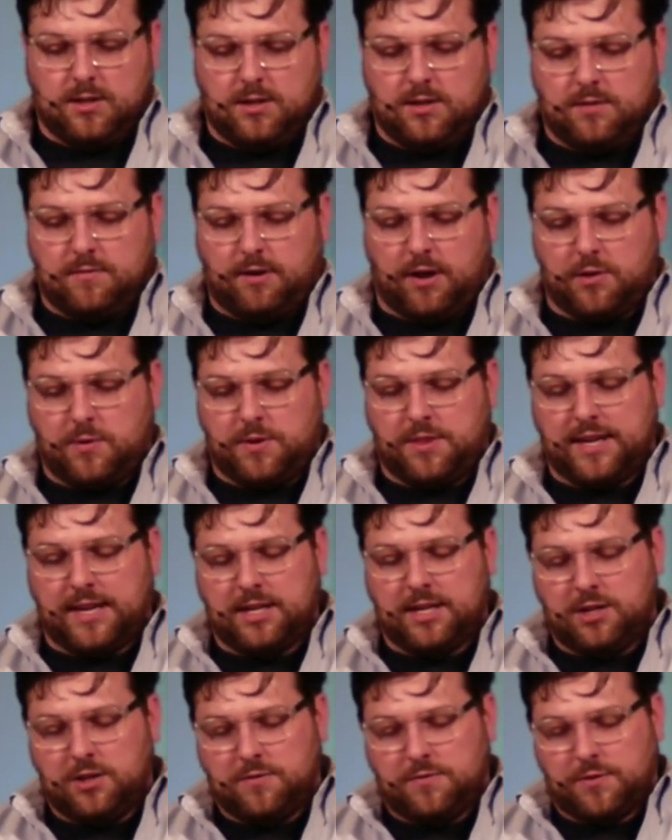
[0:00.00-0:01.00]
Father, we thank
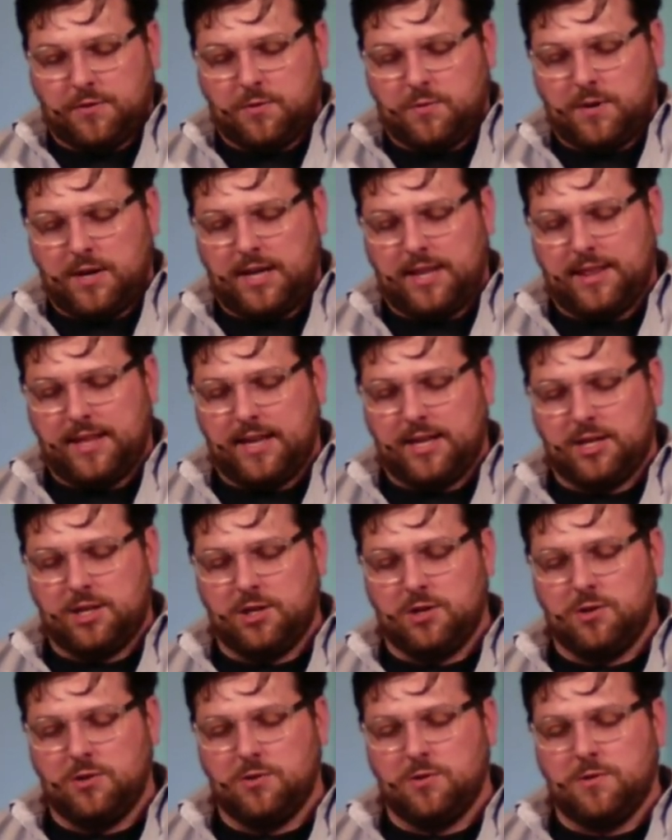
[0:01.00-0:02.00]
you for the way that
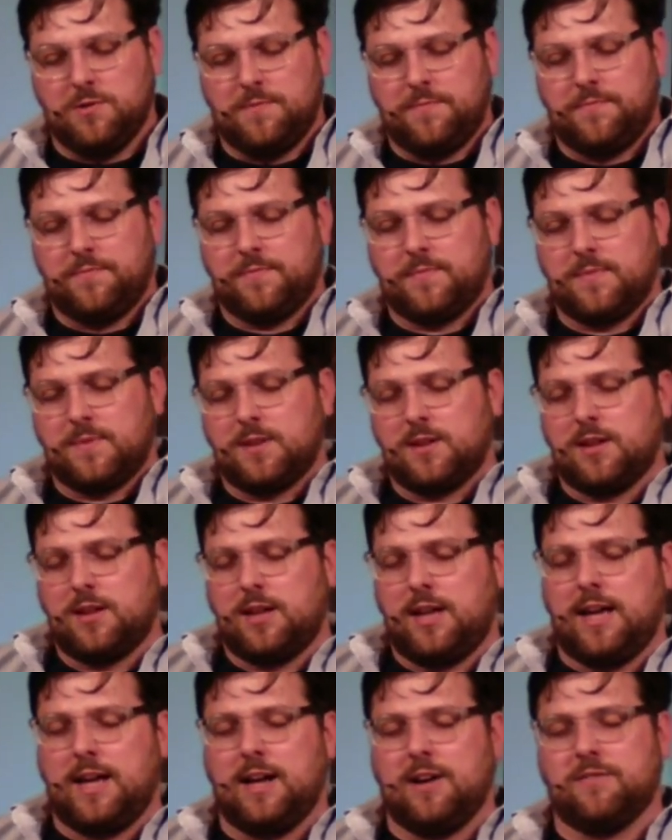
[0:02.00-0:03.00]
you
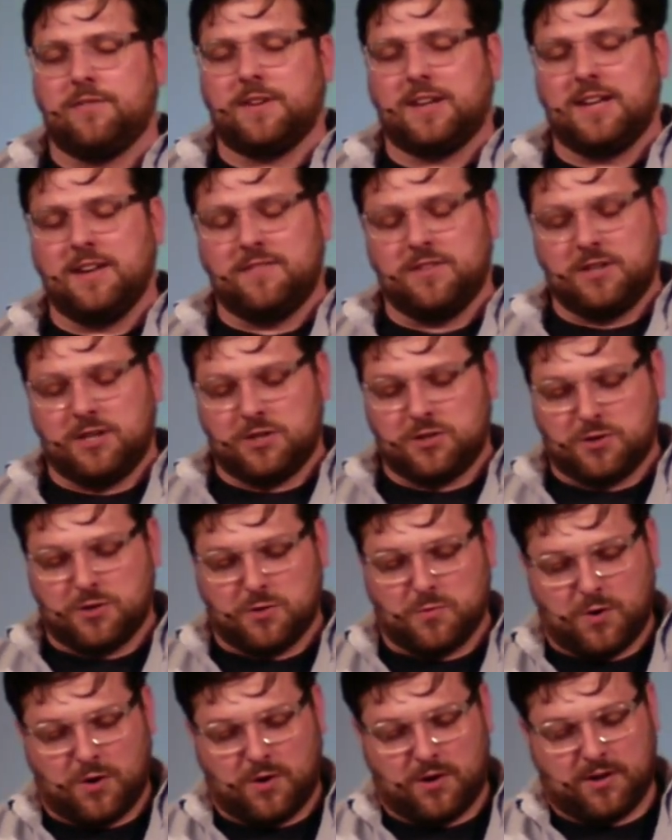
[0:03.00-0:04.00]
have given us your
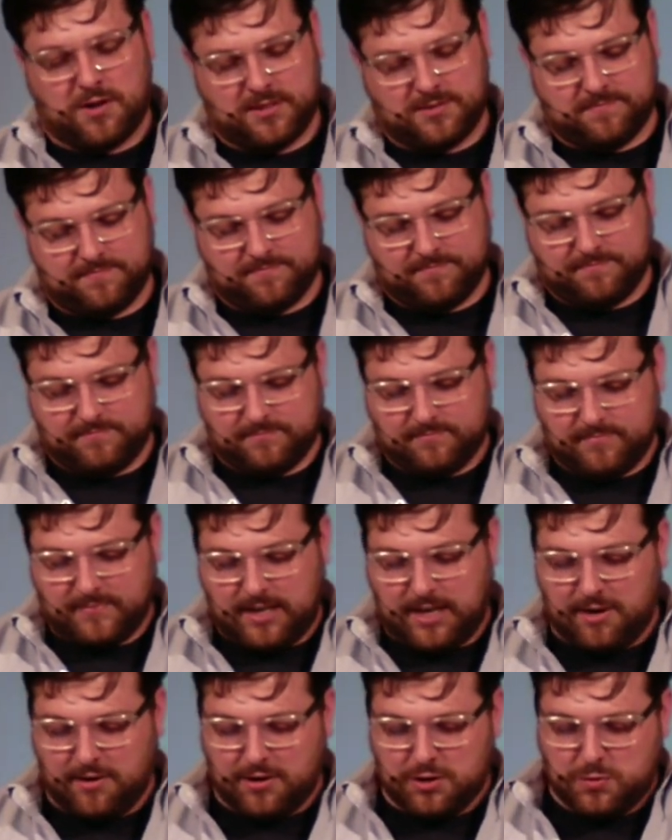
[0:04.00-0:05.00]
word.
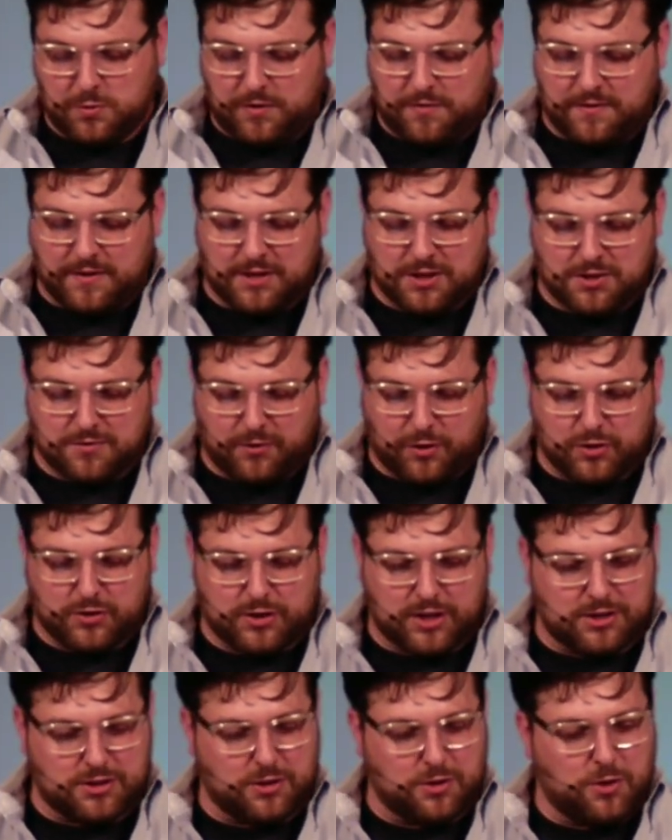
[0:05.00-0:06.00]
Here, as we finish First
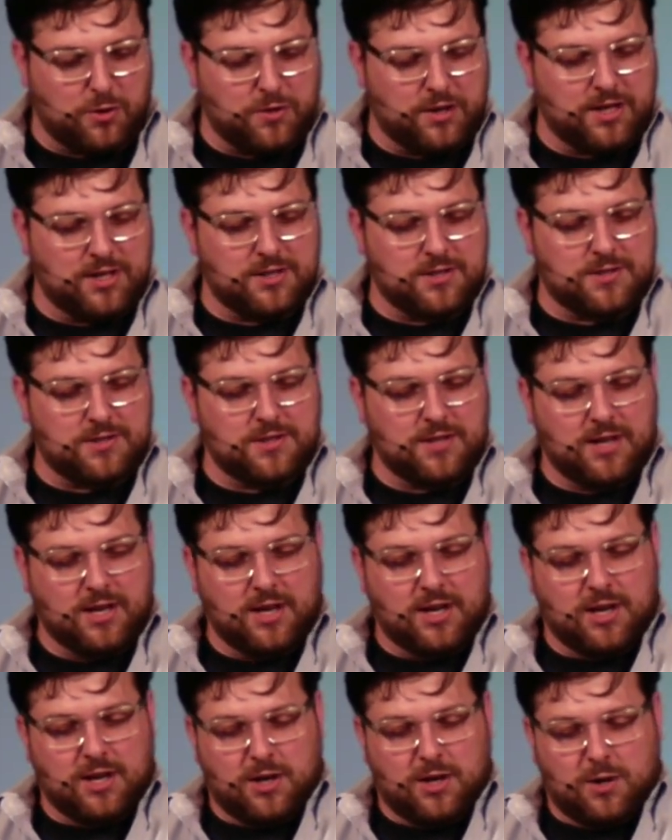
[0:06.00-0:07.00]
Thessalonians,
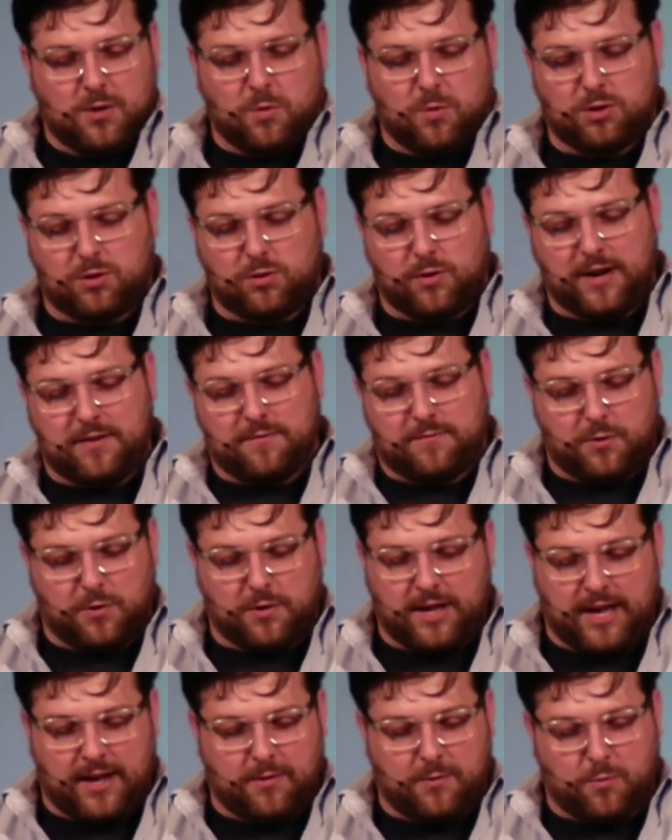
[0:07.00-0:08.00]
we're grateful
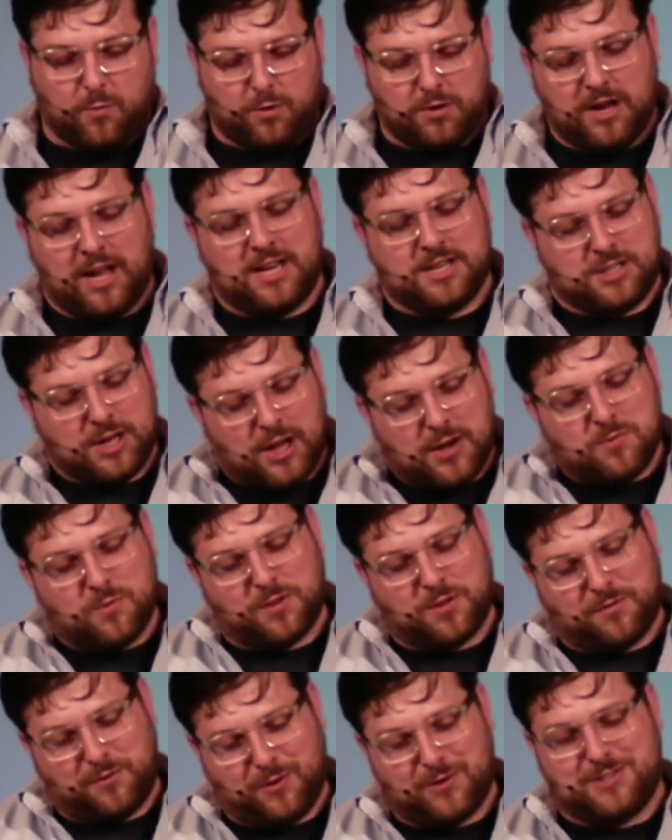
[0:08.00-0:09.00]
that we're not done with
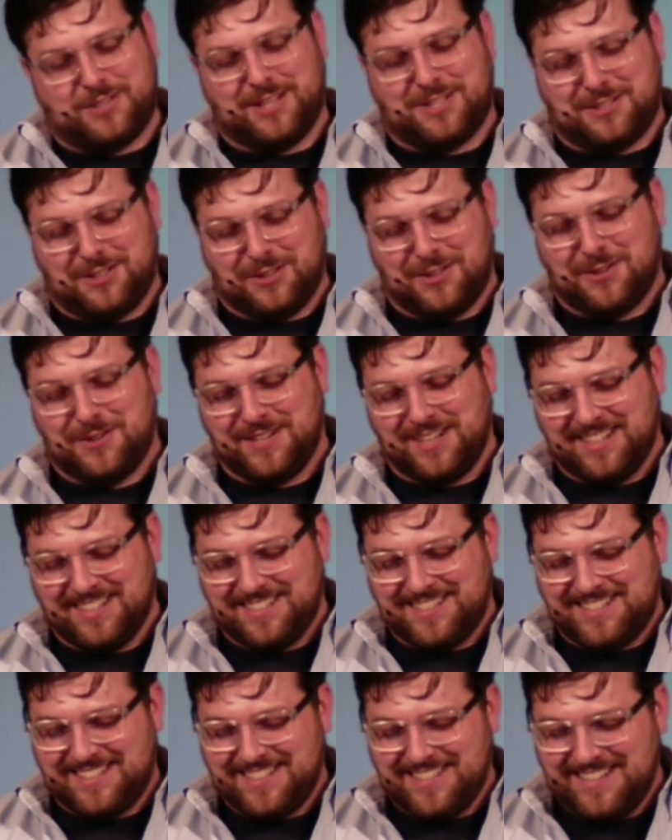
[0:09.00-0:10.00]
First
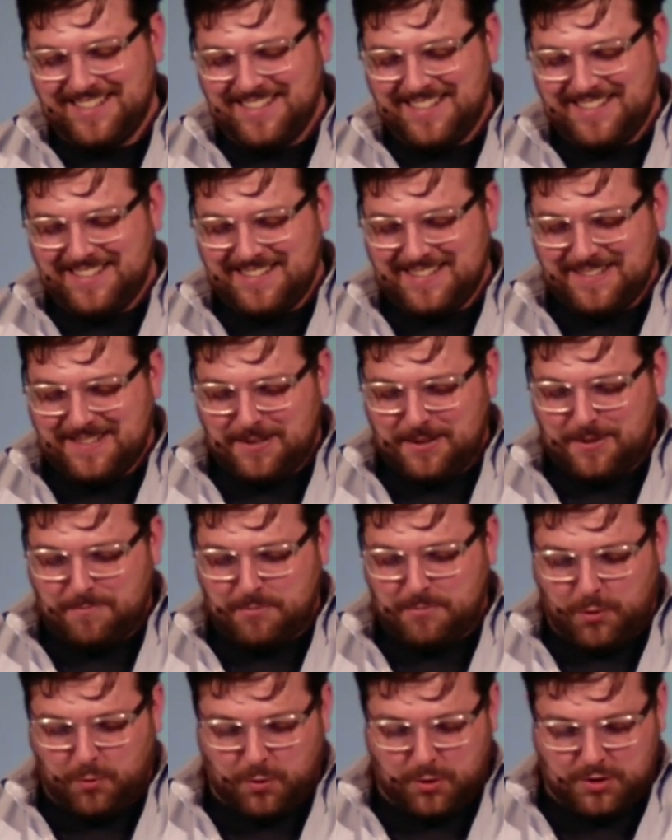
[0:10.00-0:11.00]
Thessalonians,
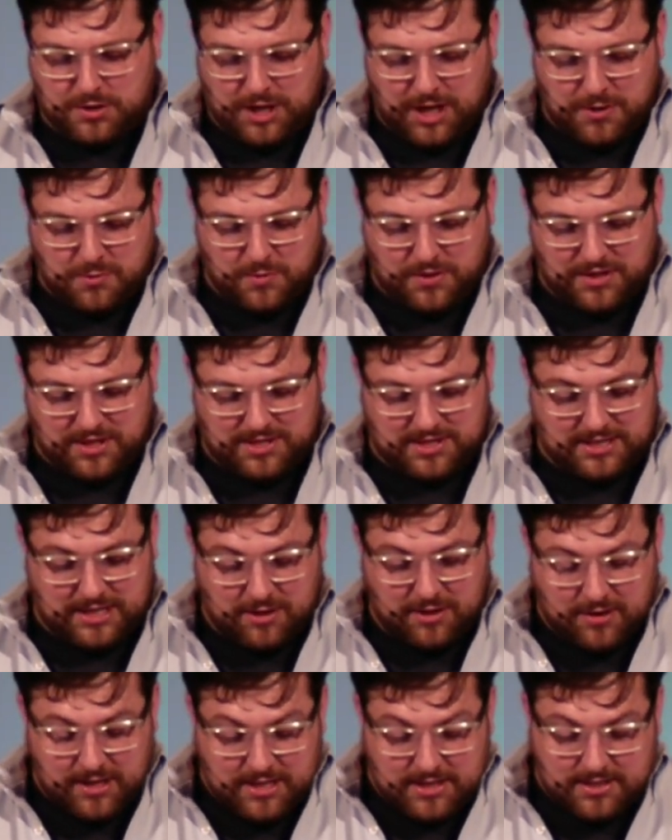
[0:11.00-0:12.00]
but we're done with the
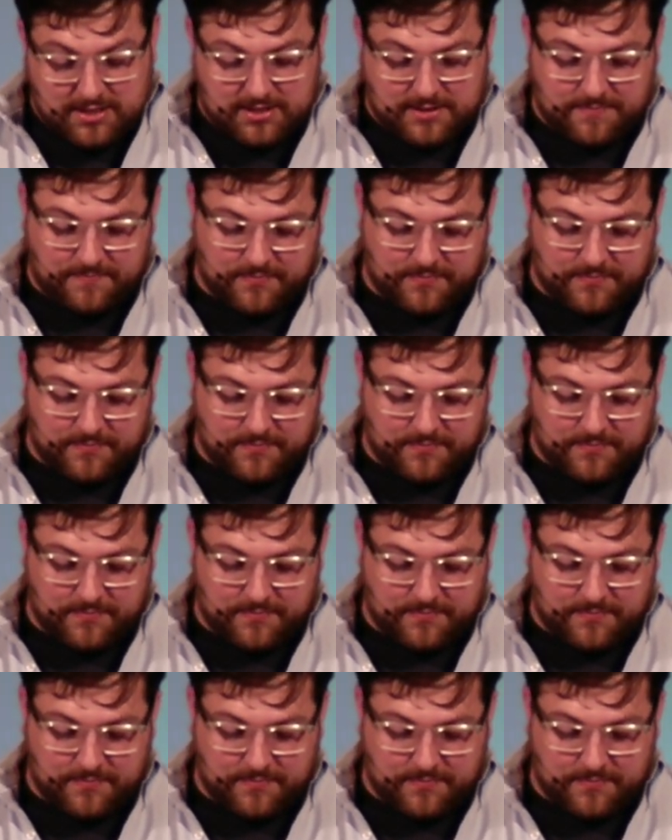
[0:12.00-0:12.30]
series.